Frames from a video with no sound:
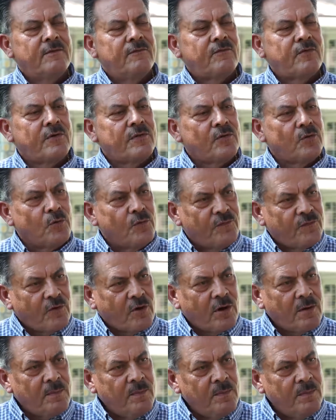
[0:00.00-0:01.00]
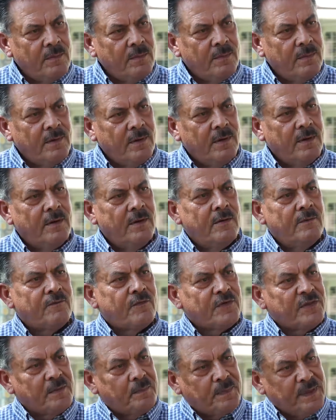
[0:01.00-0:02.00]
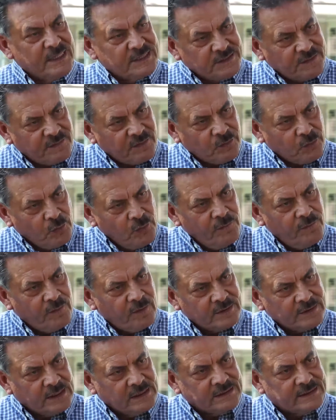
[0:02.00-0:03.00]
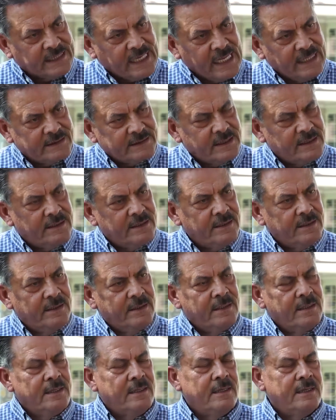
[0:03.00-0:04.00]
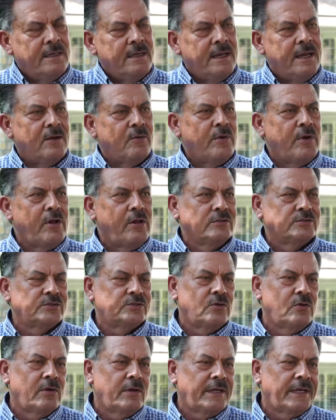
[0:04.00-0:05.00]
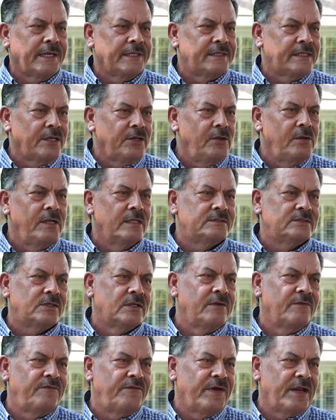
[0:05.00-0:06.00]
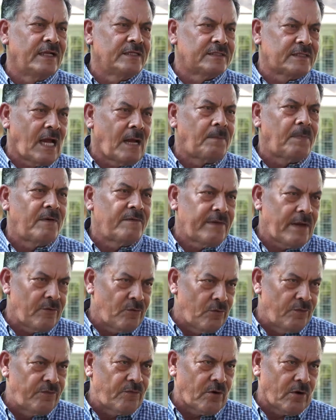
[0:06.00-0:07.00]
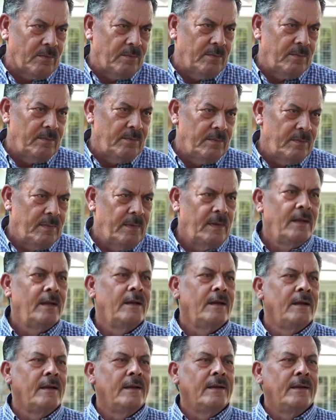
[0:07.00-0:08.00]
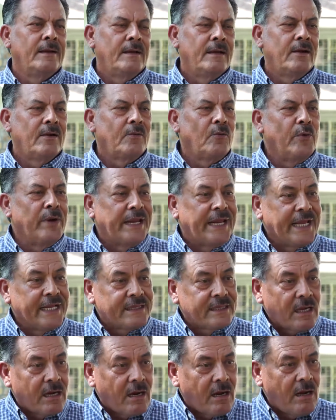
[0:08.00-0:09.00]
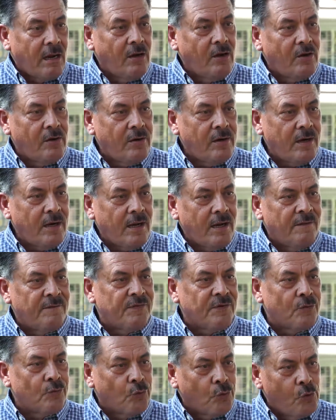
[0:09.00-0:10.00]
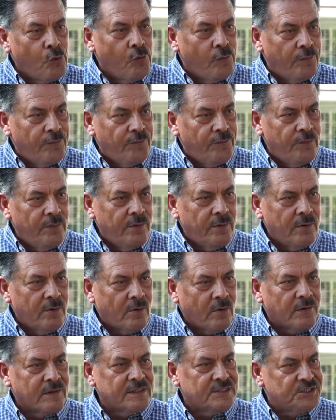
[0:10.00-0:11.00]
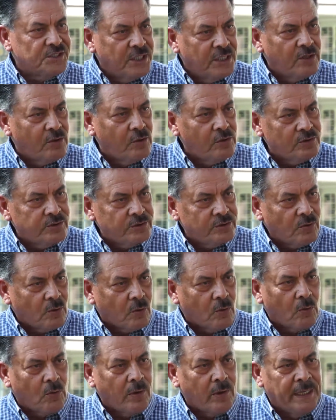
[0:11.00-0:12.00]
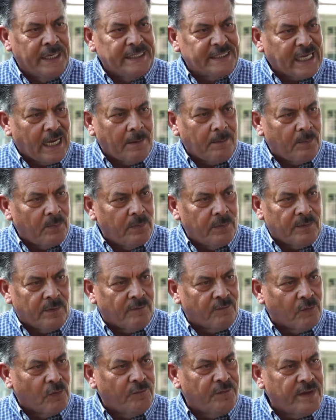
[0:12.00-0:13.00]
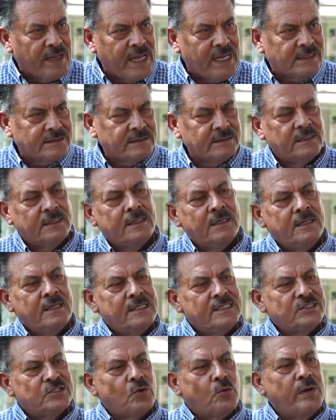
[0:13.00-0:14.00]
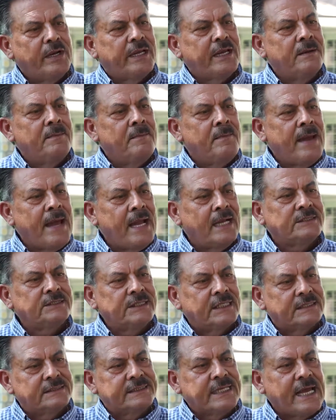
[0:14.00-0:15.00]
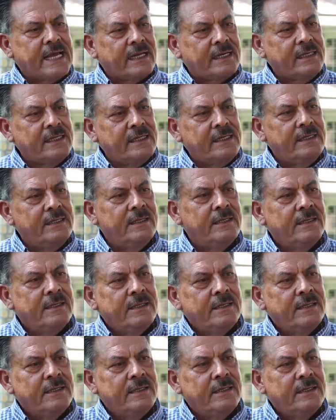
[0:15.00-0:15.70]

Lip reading: for the roof corp, for the pitch of the roof, because it's slanted. And we also get the unit that's going to fit on top of that roof corp. We get the color of the roof or the shingles or any type of roof it has, so we can match exactly